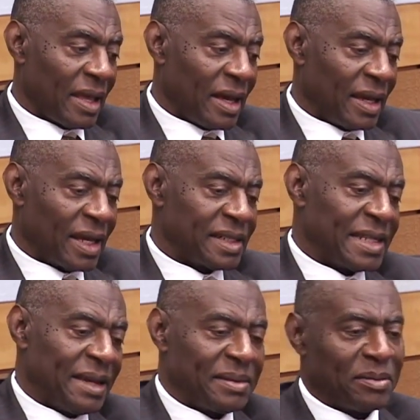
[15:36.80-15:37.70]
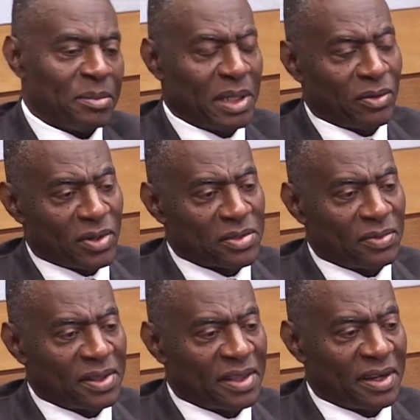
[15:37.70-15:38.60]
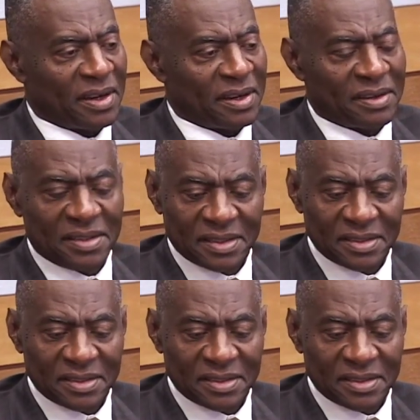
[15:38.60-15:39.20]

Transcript: A lot of times I would be in the restaurant there